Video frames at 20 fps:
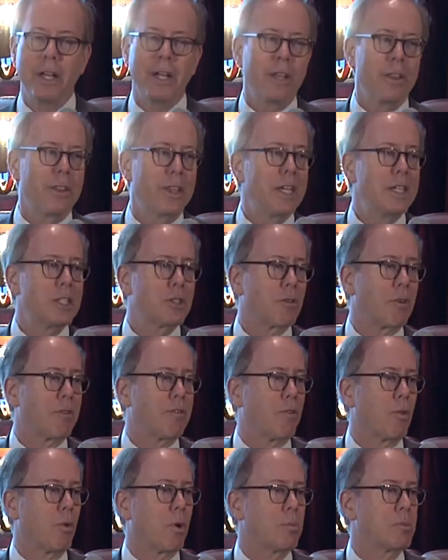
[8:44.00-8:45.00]
These
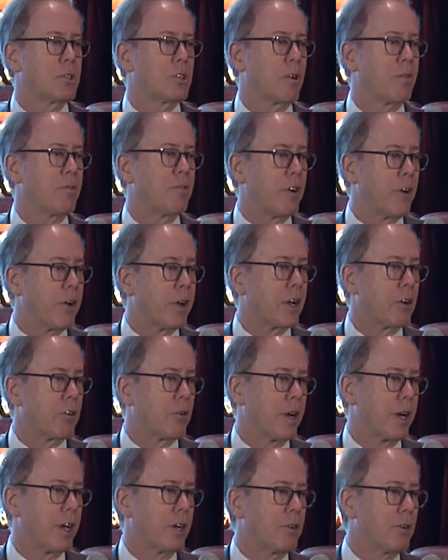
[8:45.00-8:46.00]
reforms are very
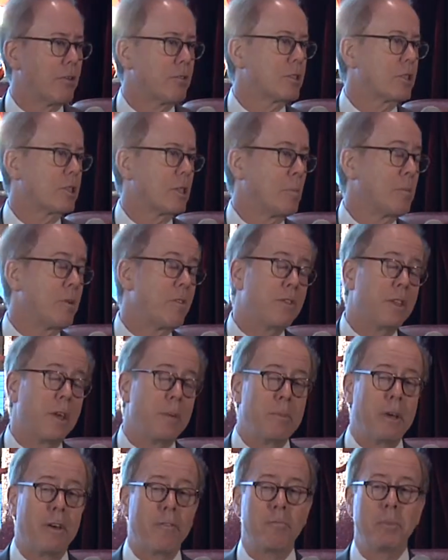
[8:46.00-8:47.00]
critical. Some of
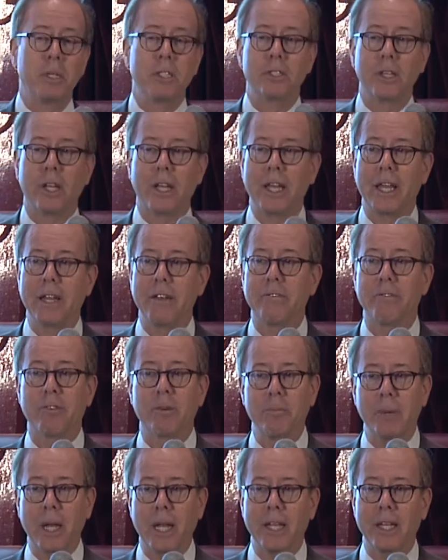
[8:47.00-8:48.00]
them have been delayed for
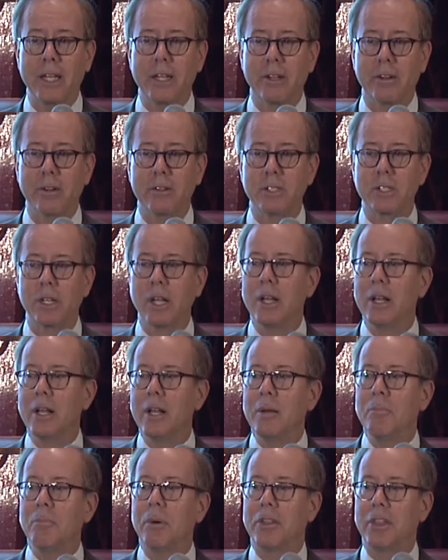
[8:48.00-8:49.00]
many years,
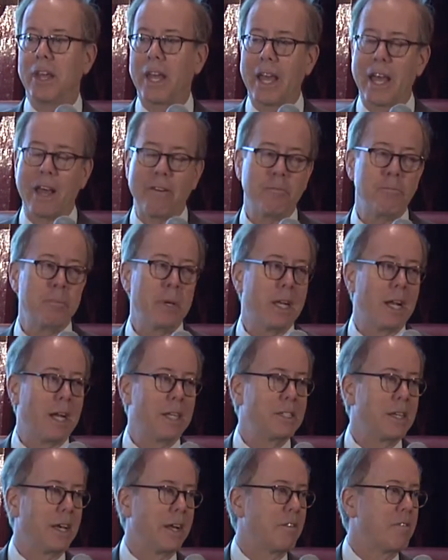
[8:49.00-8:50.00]
but they have been
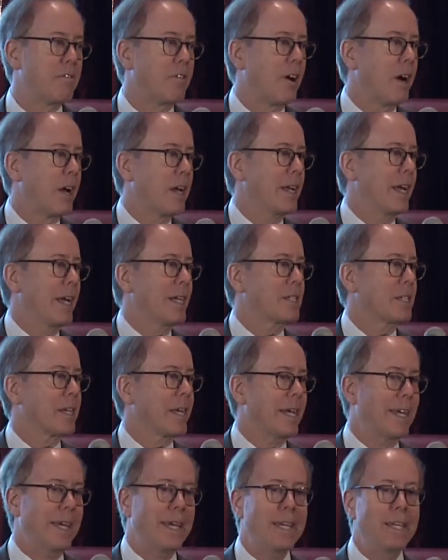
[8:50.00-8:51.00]
identified as
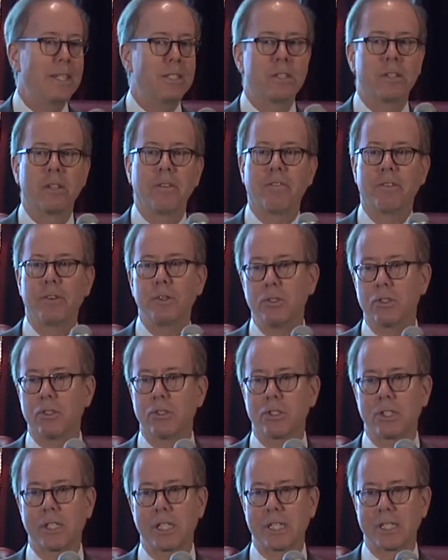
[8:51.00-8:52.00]
key to the future
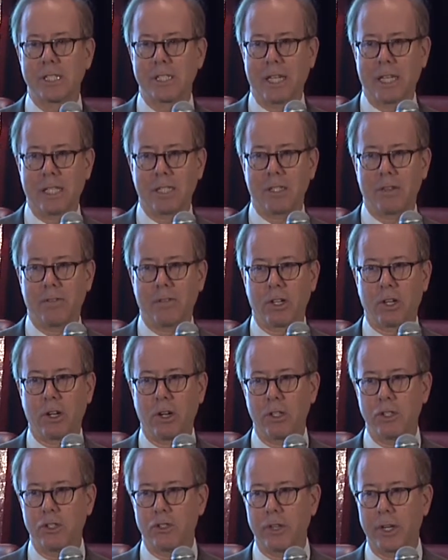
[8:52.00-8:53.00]
success of the
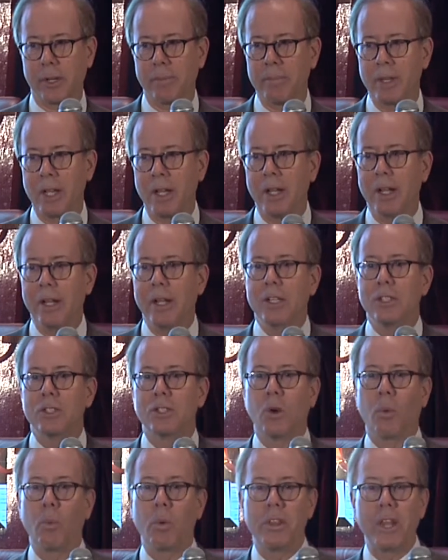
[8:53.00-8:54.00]
country.
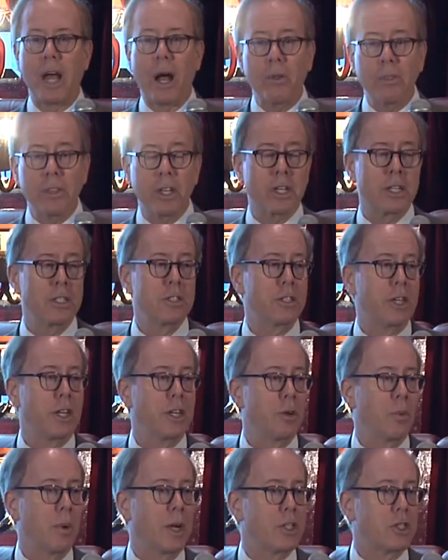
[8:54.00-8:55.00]
So without the
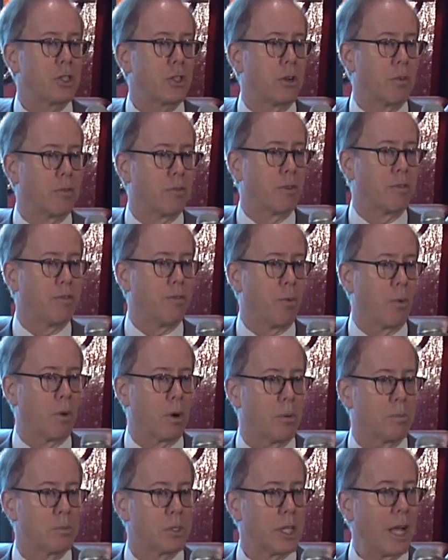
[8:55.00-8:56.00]
continuation of
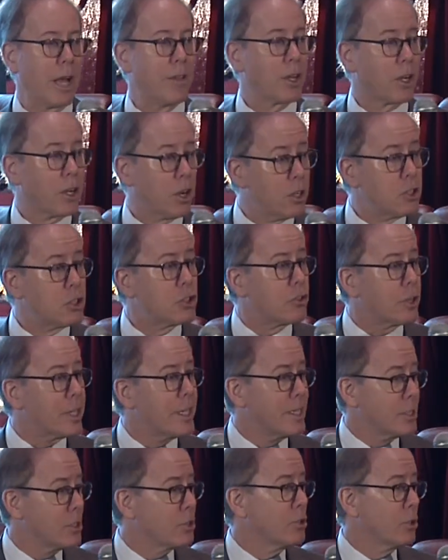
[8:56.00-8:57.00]
reforms, and the country
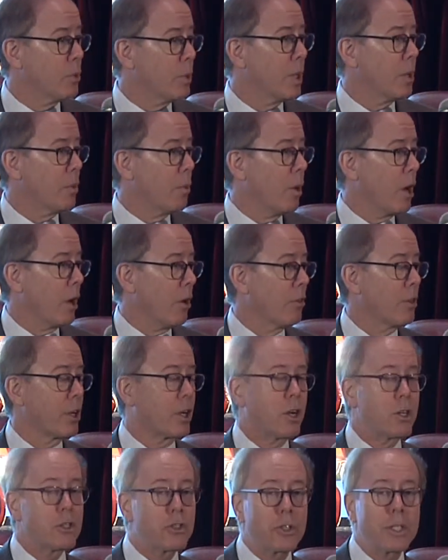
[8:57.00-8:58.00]
is doing well, the
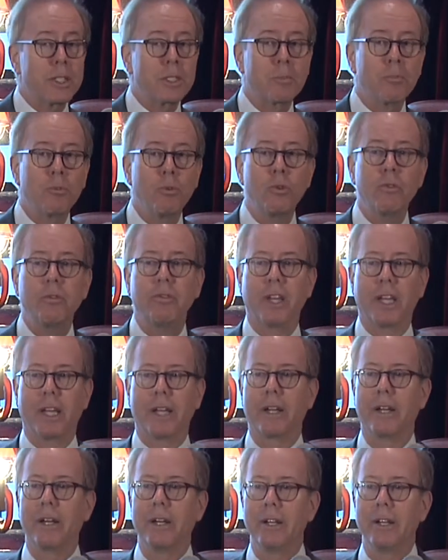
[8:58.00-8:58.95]
country is moving